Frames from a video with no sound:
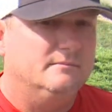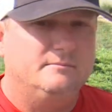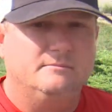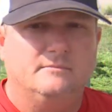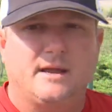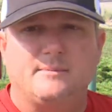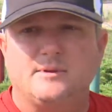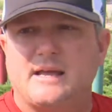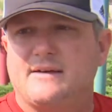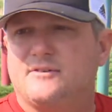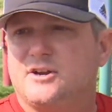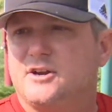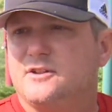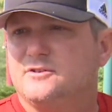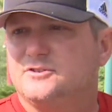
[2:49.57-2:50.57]
maybe having
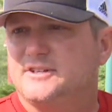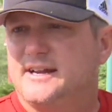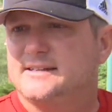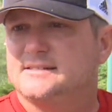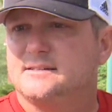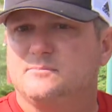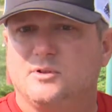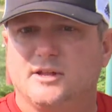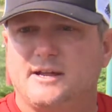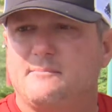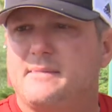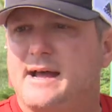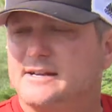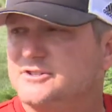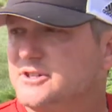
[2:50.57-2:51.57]
another chance to play a
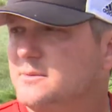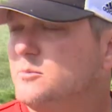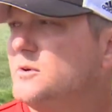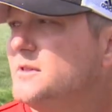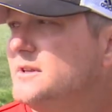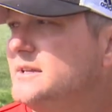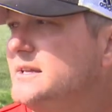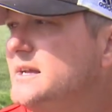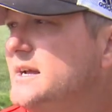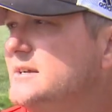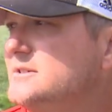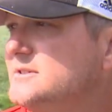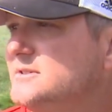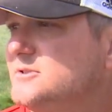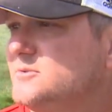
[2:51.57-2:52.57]
matchup with the DH
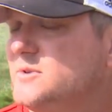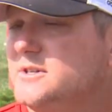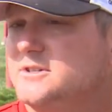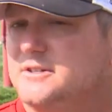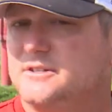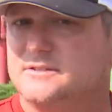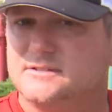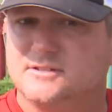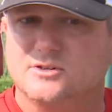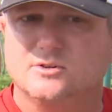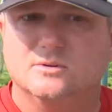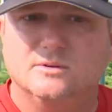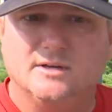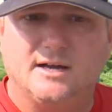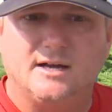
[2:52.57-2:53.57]
situation. So,
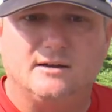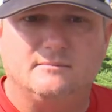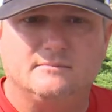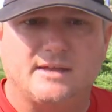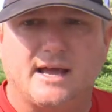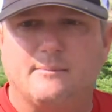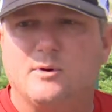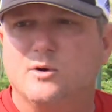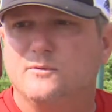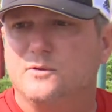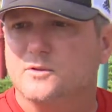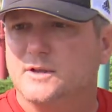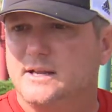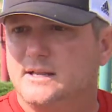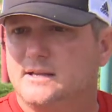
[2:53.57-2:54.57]
yeah, I'm hopeful
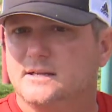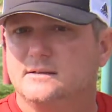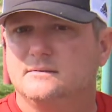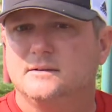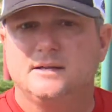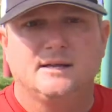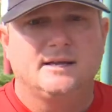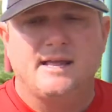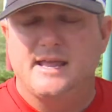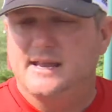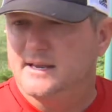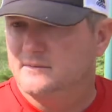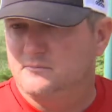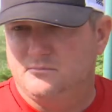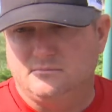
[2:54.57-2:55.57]
that he
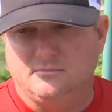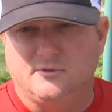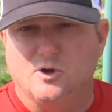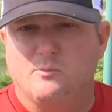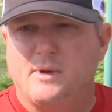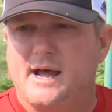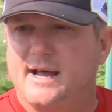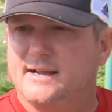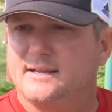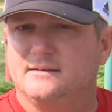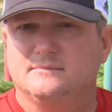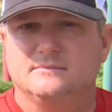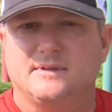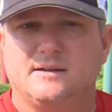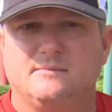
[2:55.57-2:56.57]
can go back
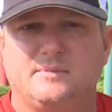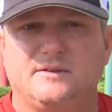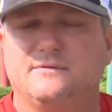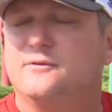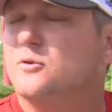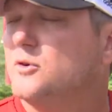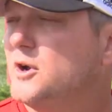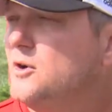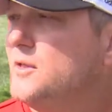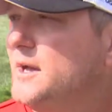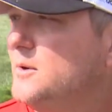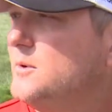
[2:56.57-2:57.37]
and be full go that